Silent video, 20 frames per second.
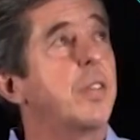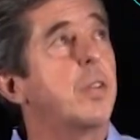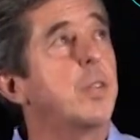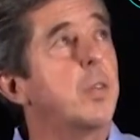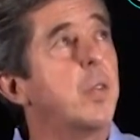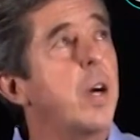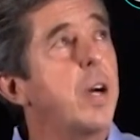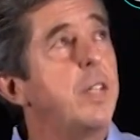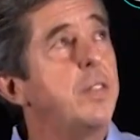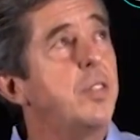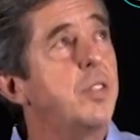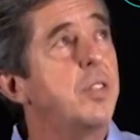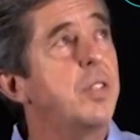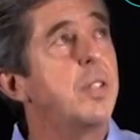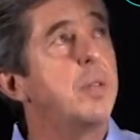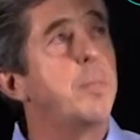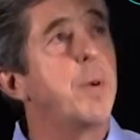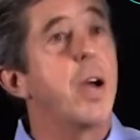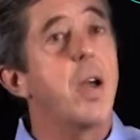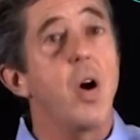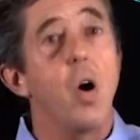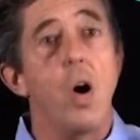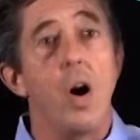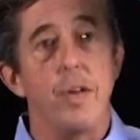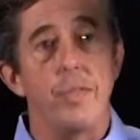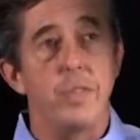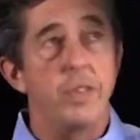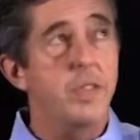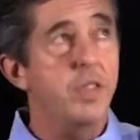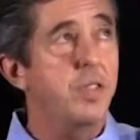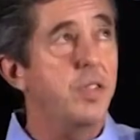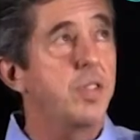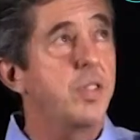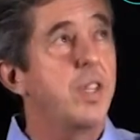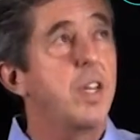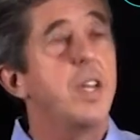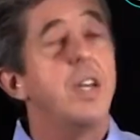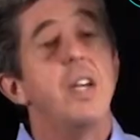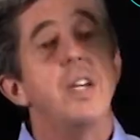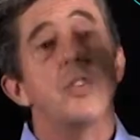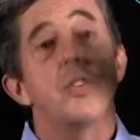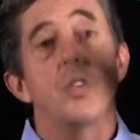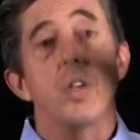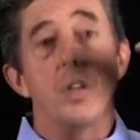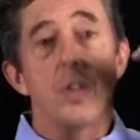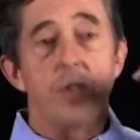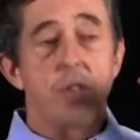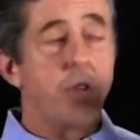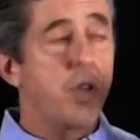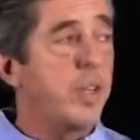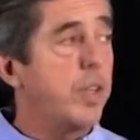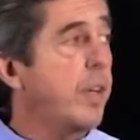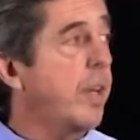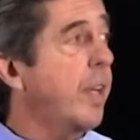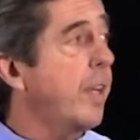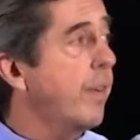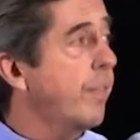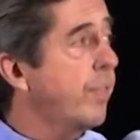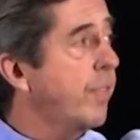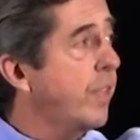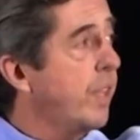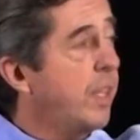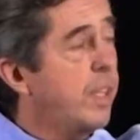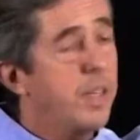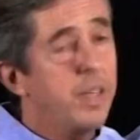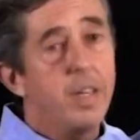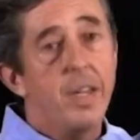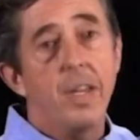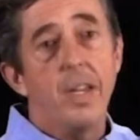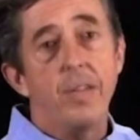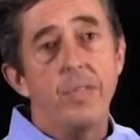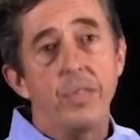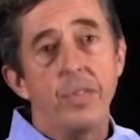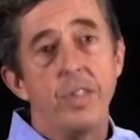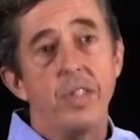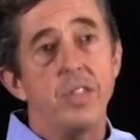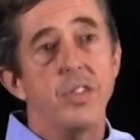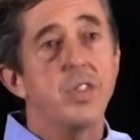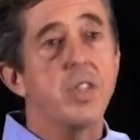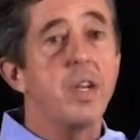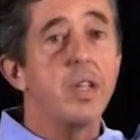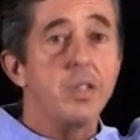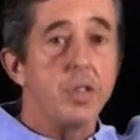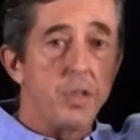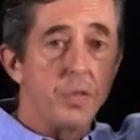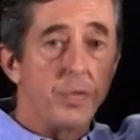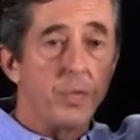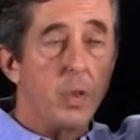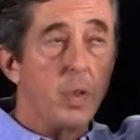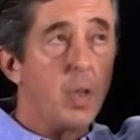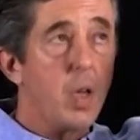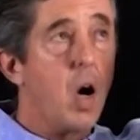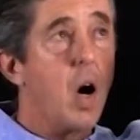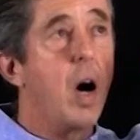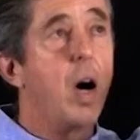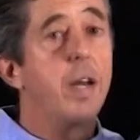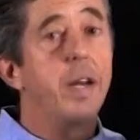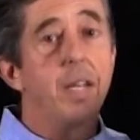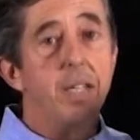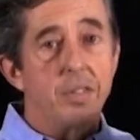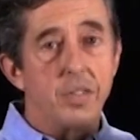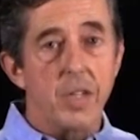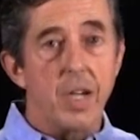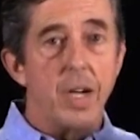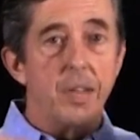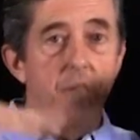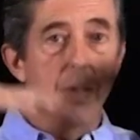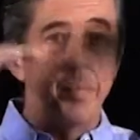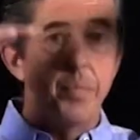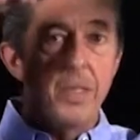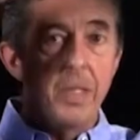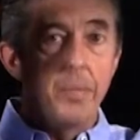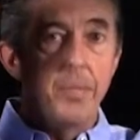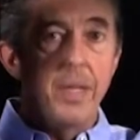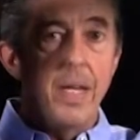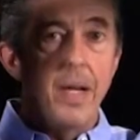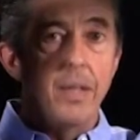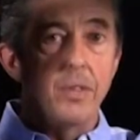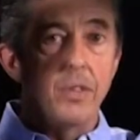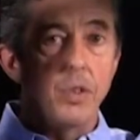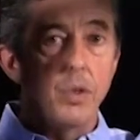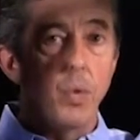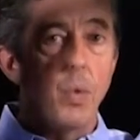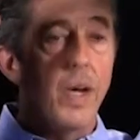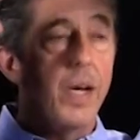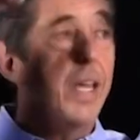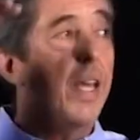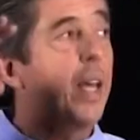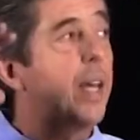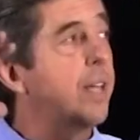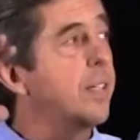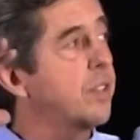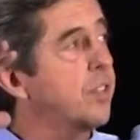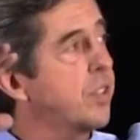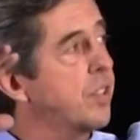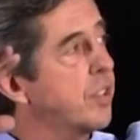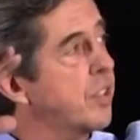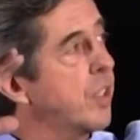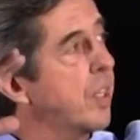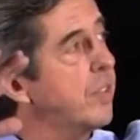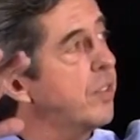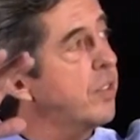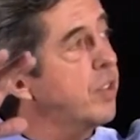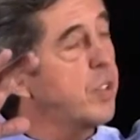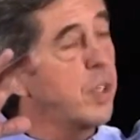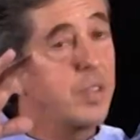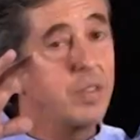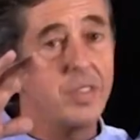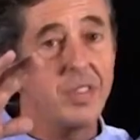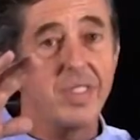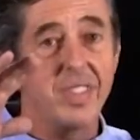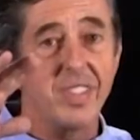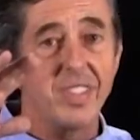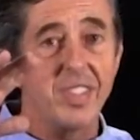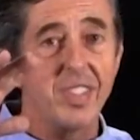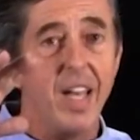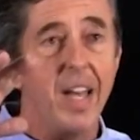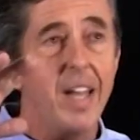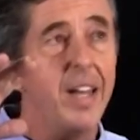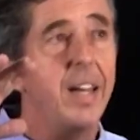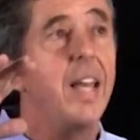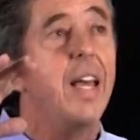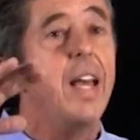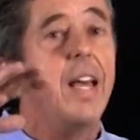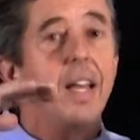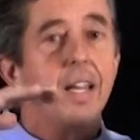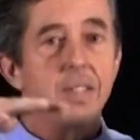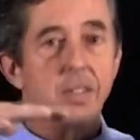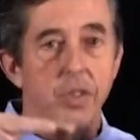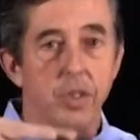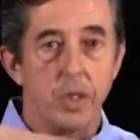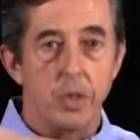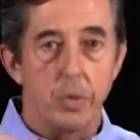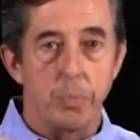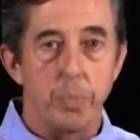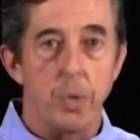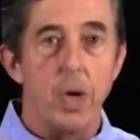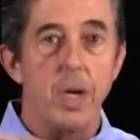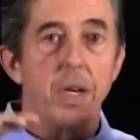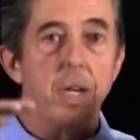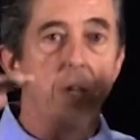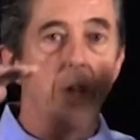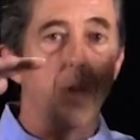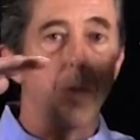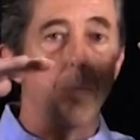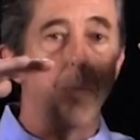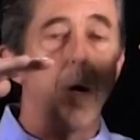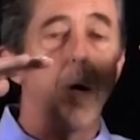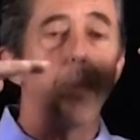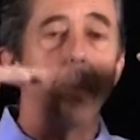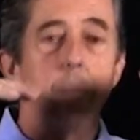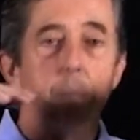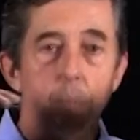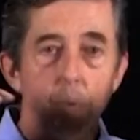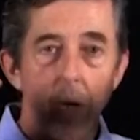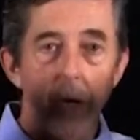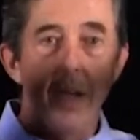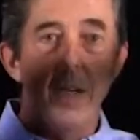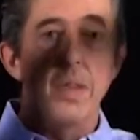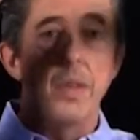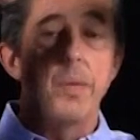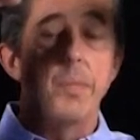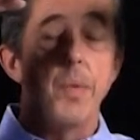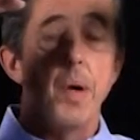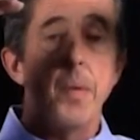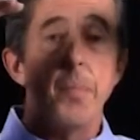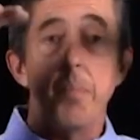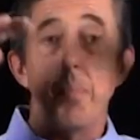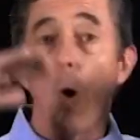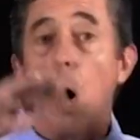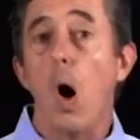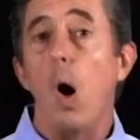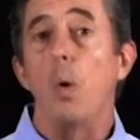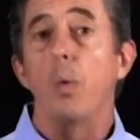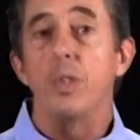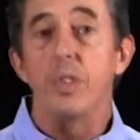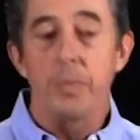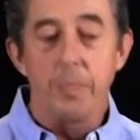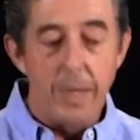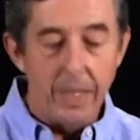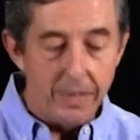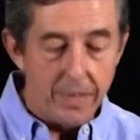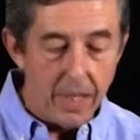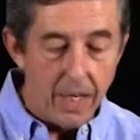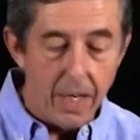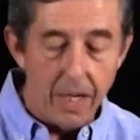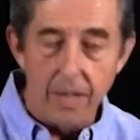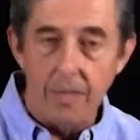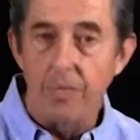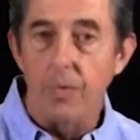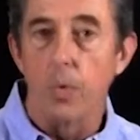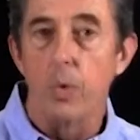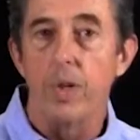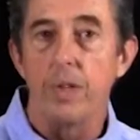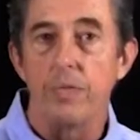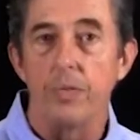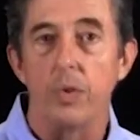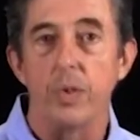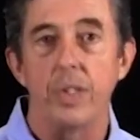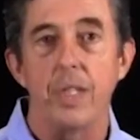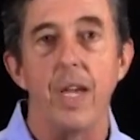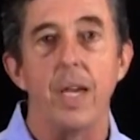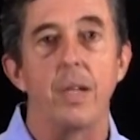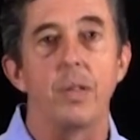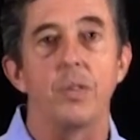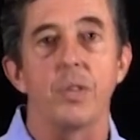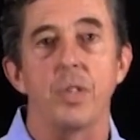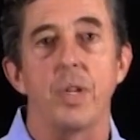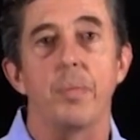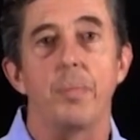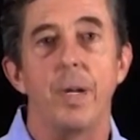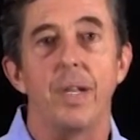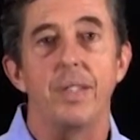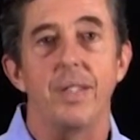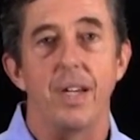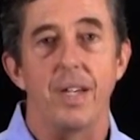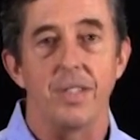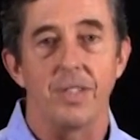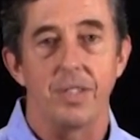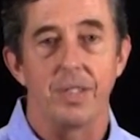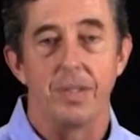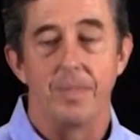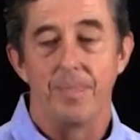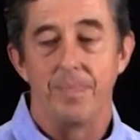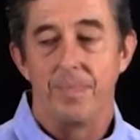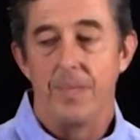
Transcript: the lights in my office so that if the sun is full on, it's got them dimmed down to 20, and as the sun starts to set, it starts brightening them up and brightening them up, always maintaining 40-foot candles on my desk.